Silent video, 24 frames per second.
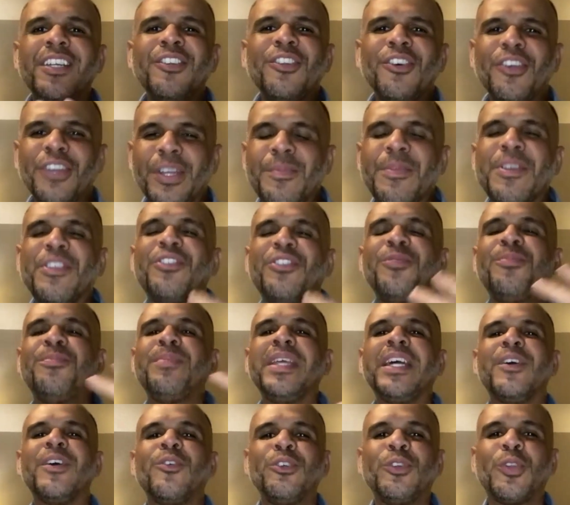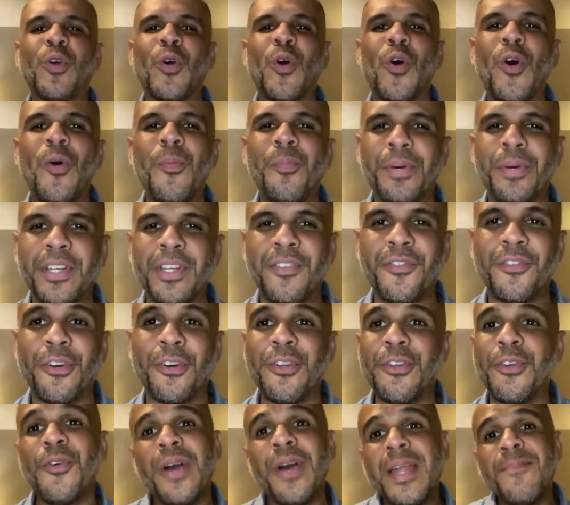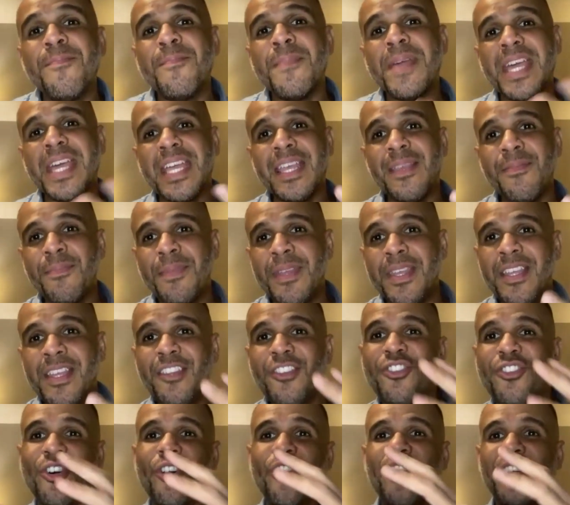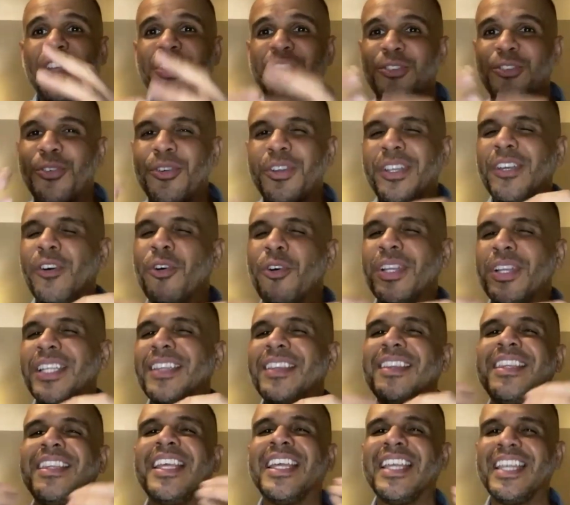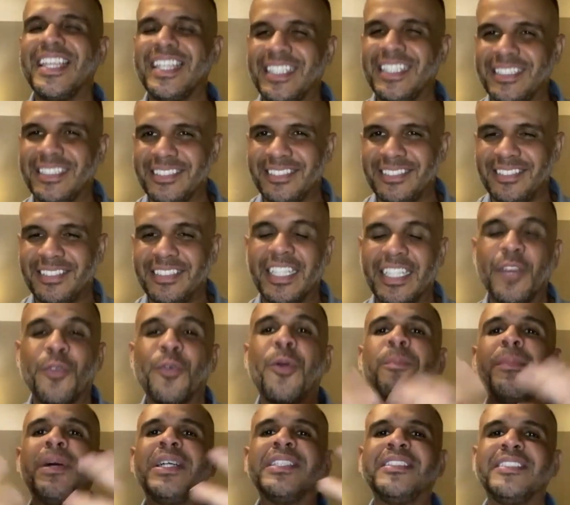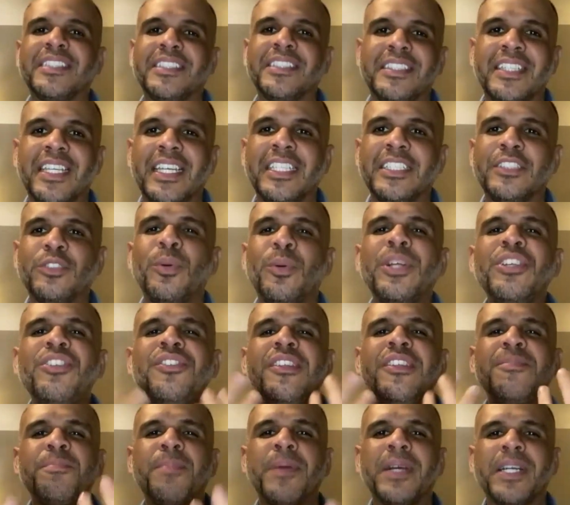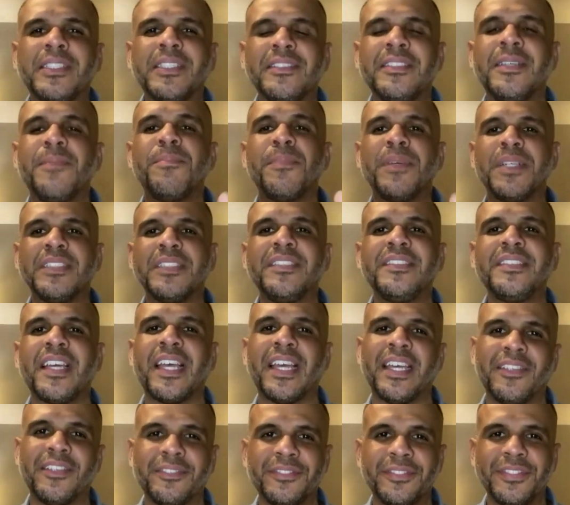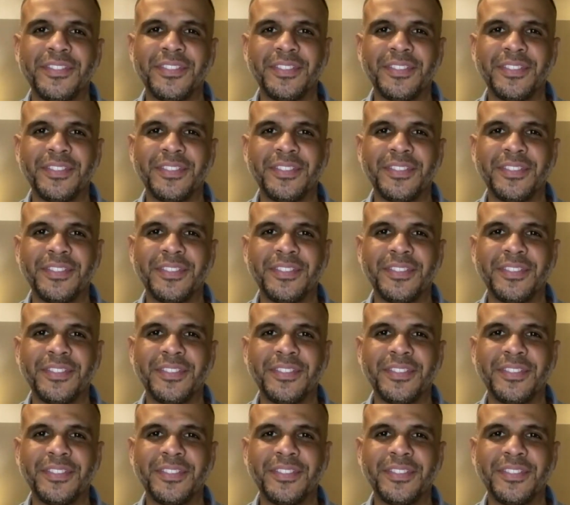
you know what I mean, to be a good company for you and maybe join you in on a date, like a romantic date. What this person must have?